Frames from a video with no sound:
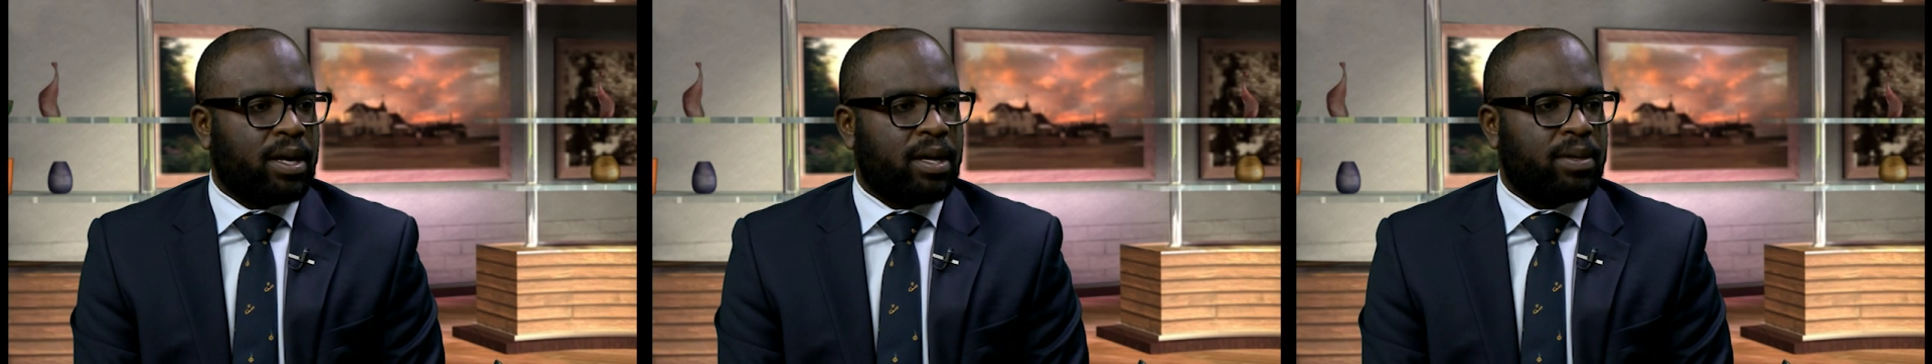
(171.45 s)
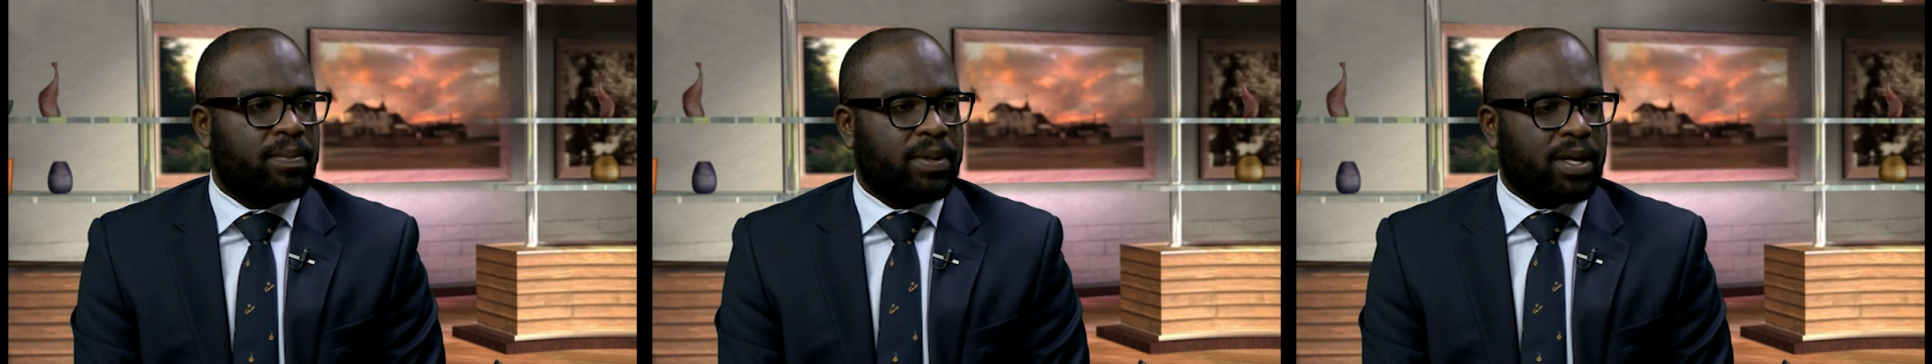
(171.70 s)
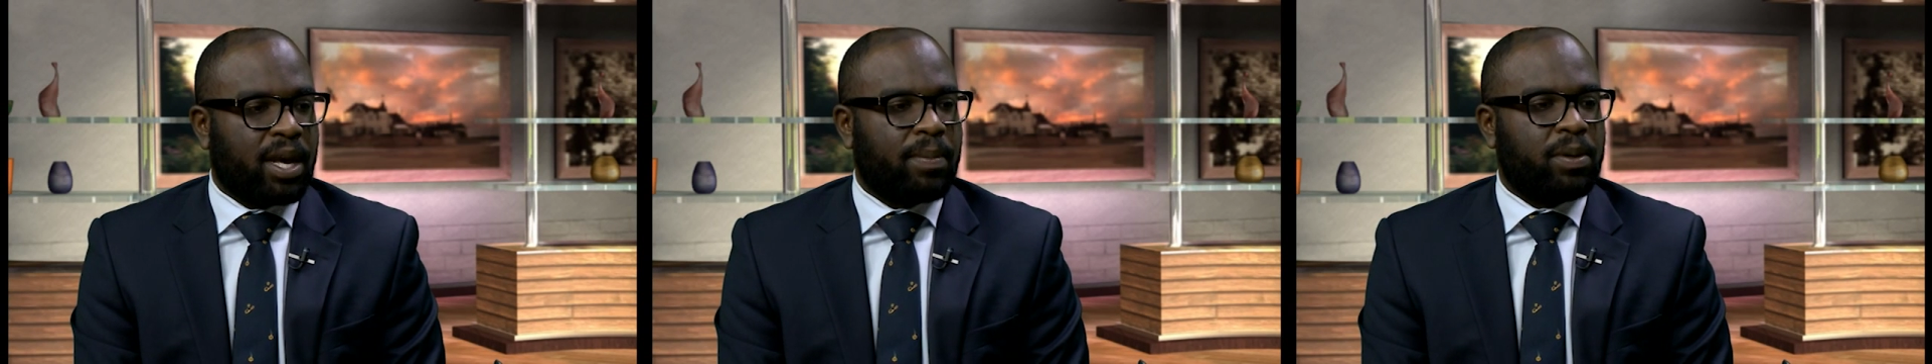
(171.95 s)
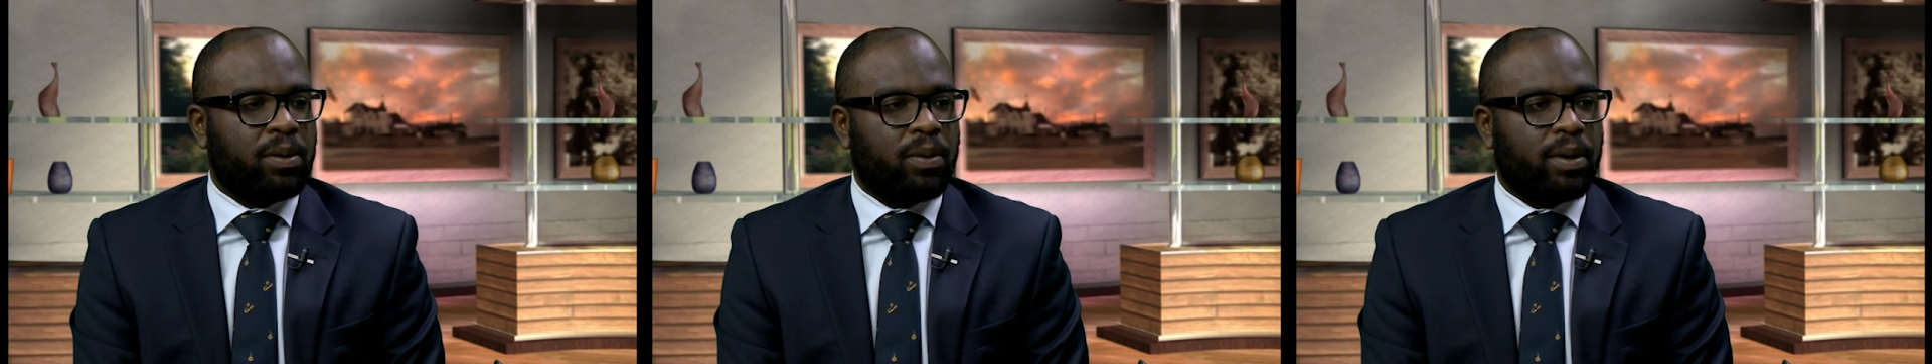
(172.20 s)
and
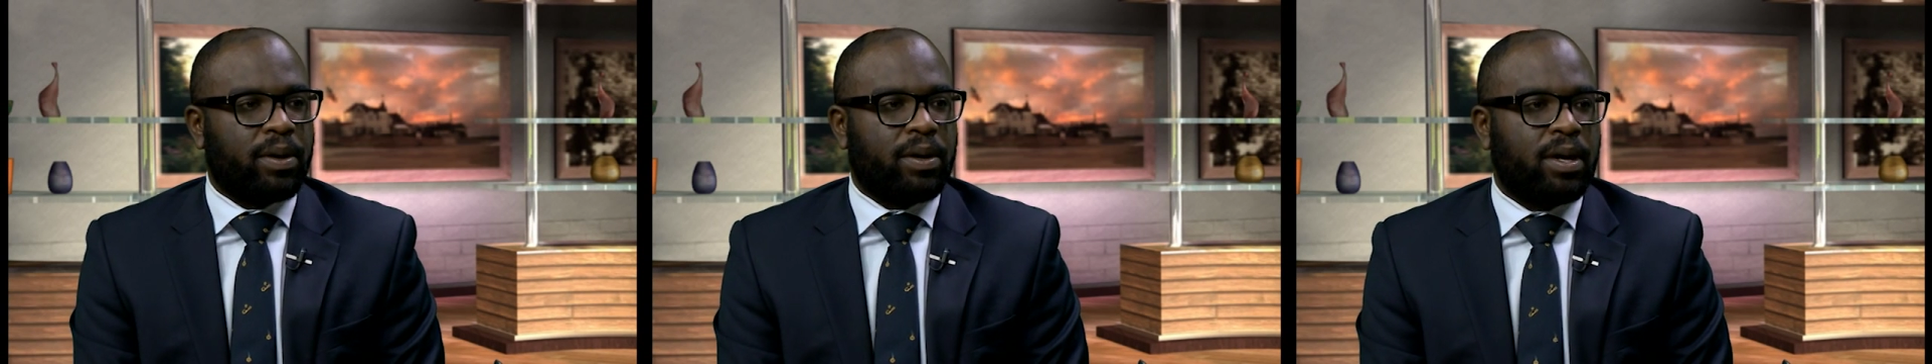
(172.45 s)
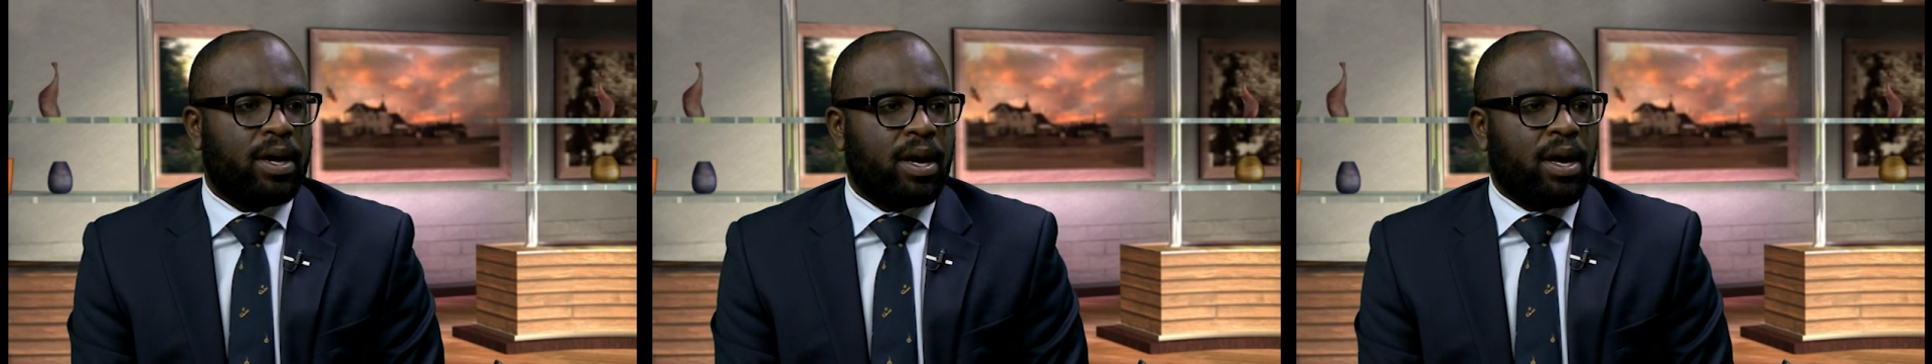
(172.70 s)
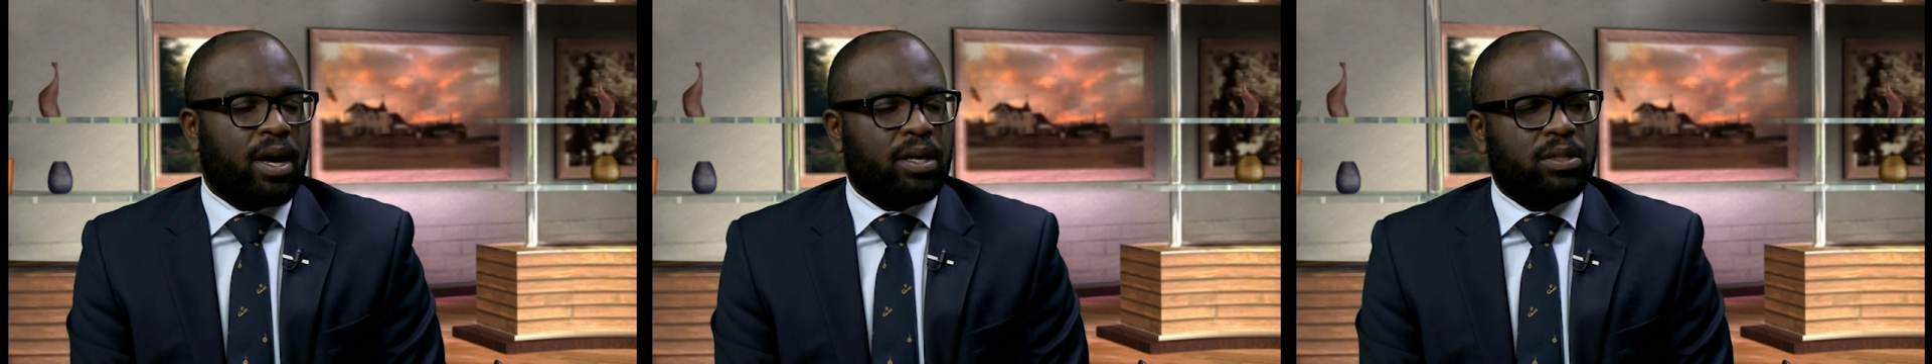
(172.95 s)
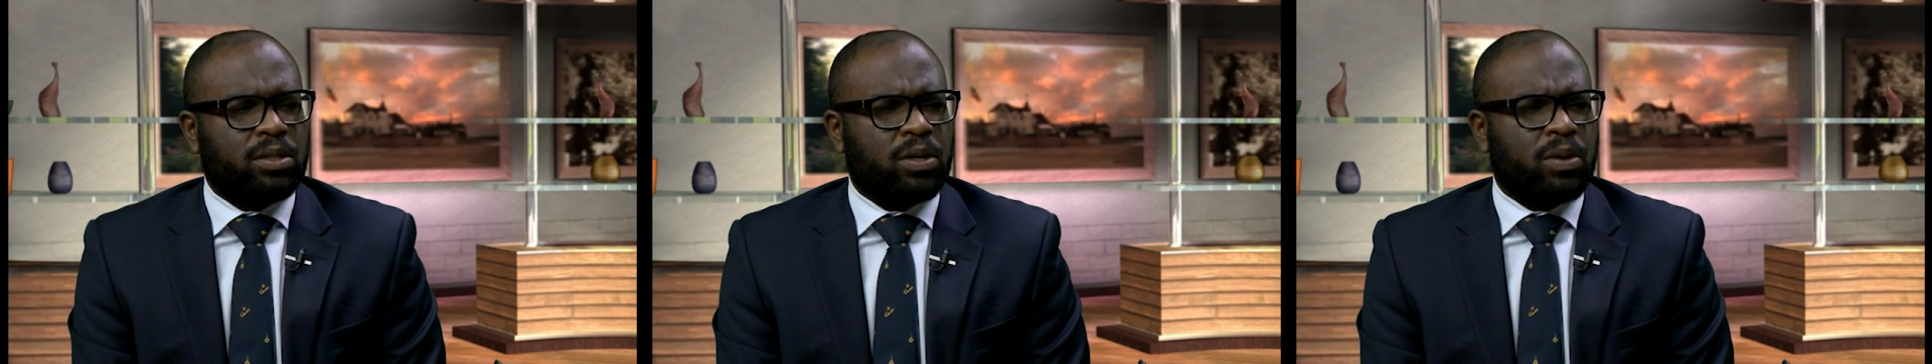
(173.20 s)
became a lawyer.
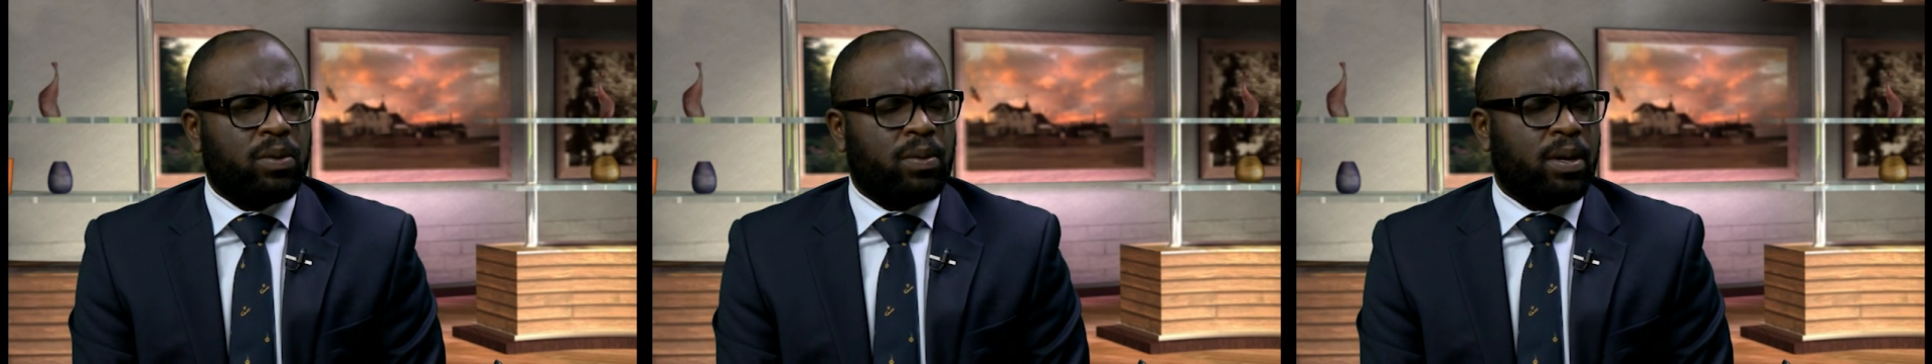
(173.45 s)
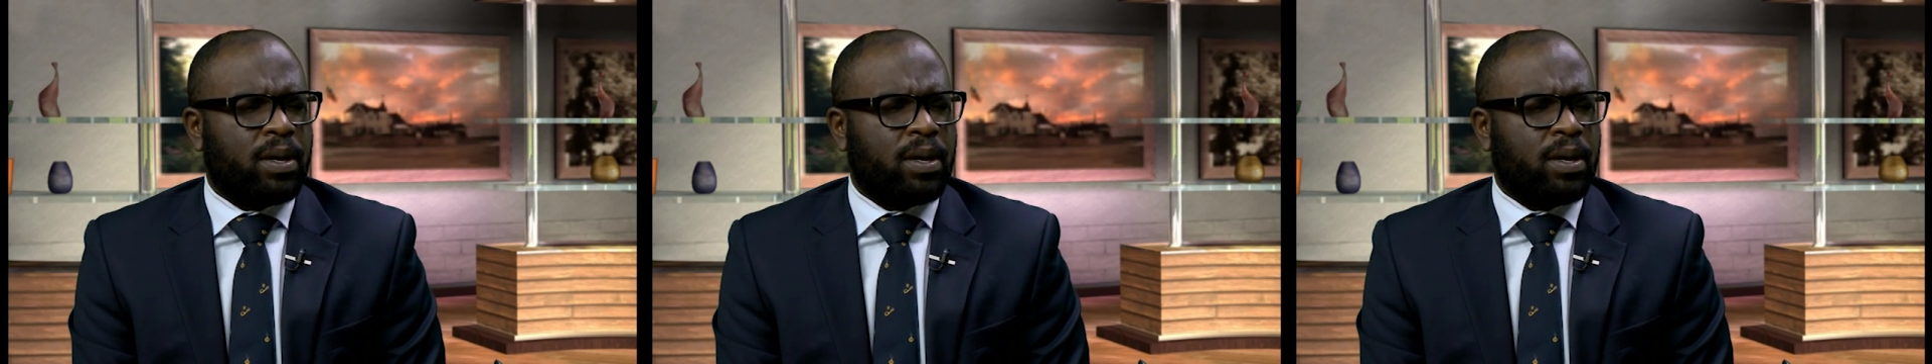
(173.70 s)
And so,